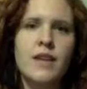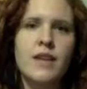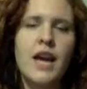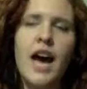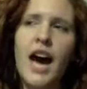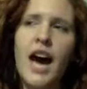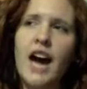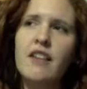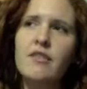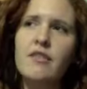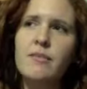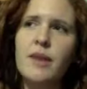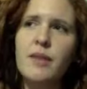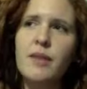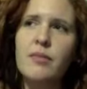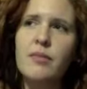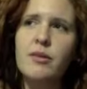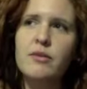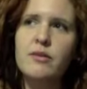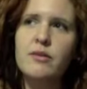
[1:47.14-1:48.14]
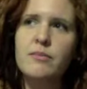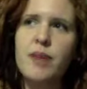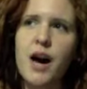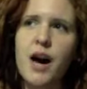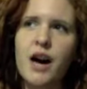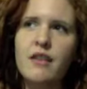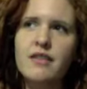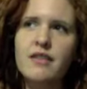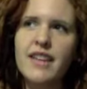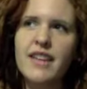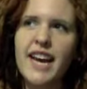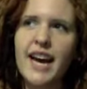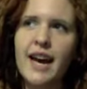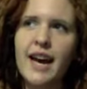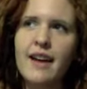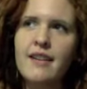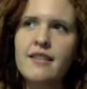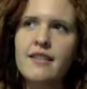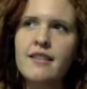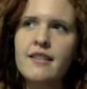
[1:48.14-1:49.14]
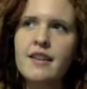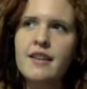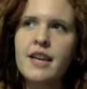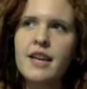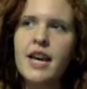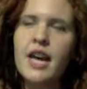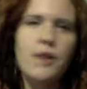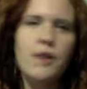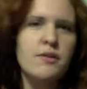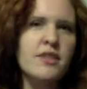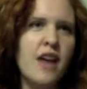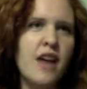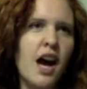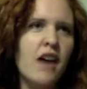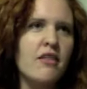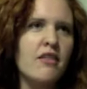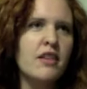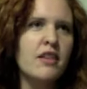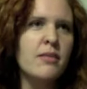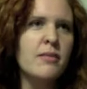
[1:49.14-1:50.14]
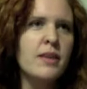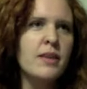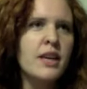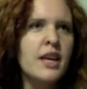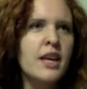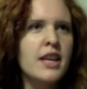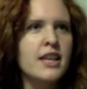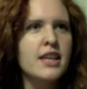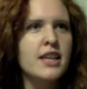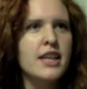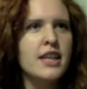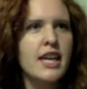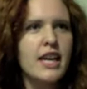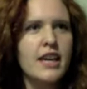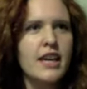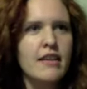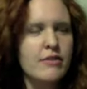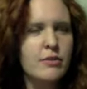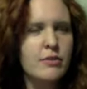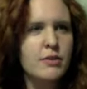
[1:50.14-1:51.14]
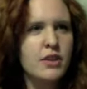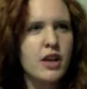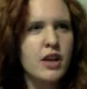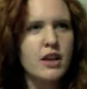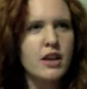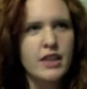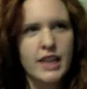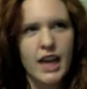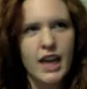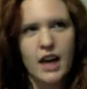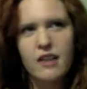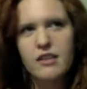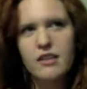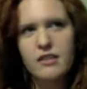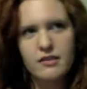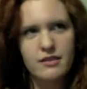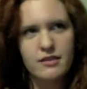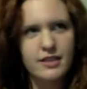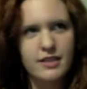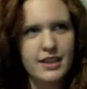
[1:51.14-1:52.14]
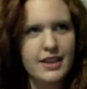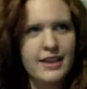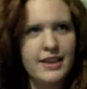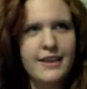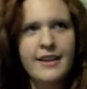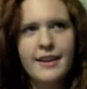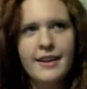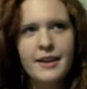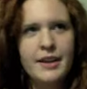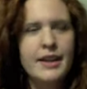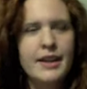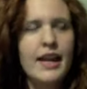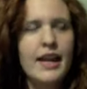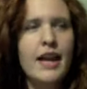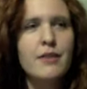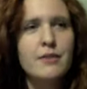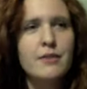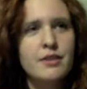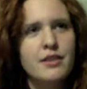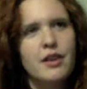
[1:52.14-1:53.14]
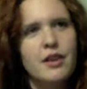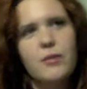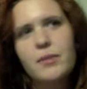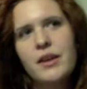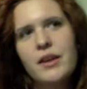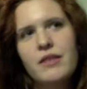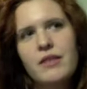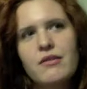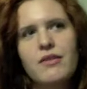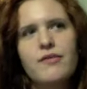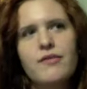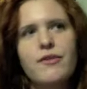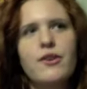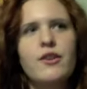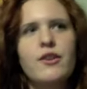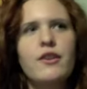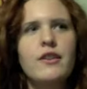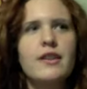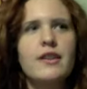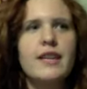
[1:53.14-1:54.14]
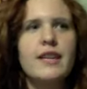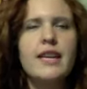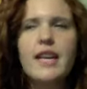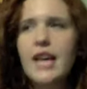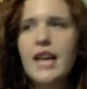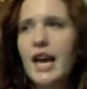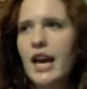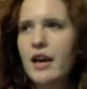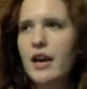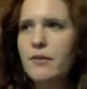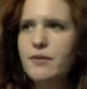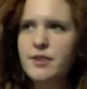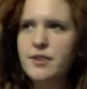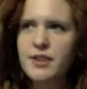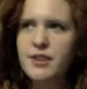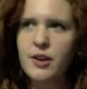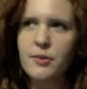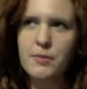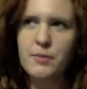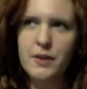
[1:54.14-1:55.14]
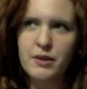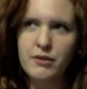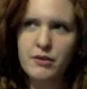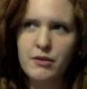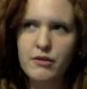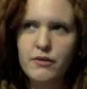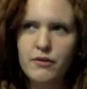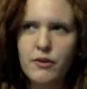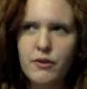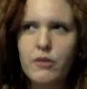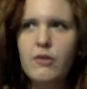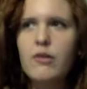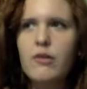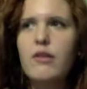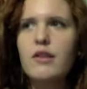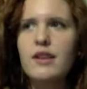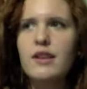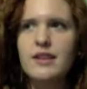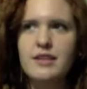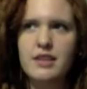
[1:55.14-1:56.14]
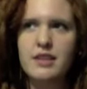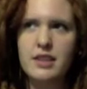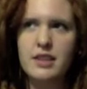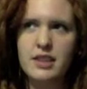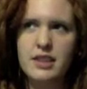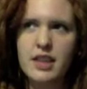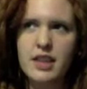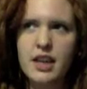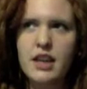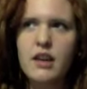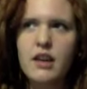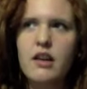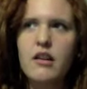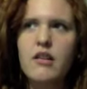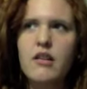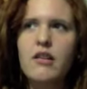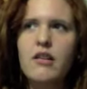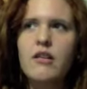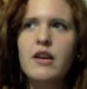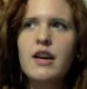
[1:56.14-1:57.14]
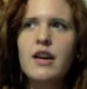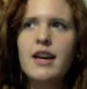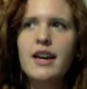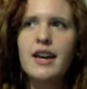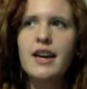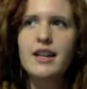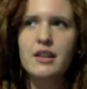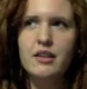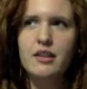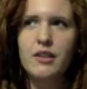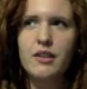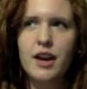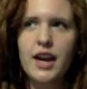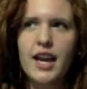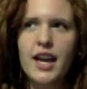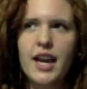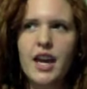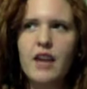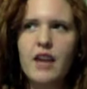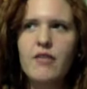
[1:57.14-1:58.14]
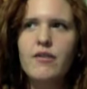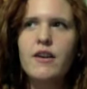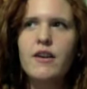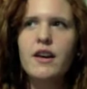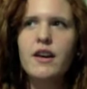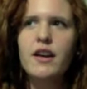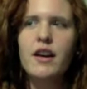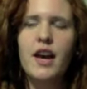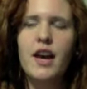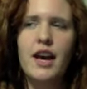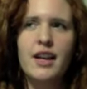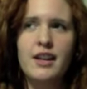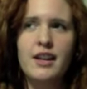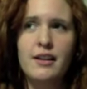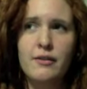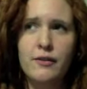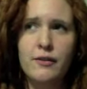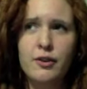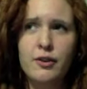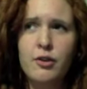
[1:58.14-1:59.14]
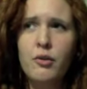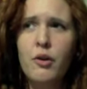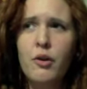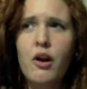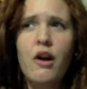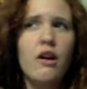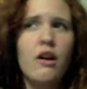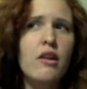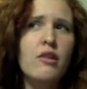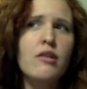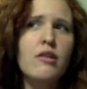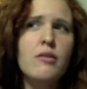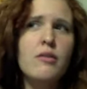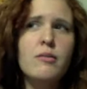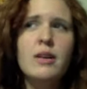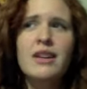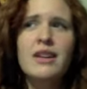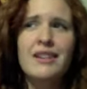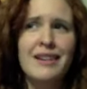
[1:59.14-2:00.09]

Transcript: I remember when Paul died. It was autumn, and the leaves were turning colors, and they were so beautiful, and he was so beautiful in his tuxedo at the grave and in the funeral home.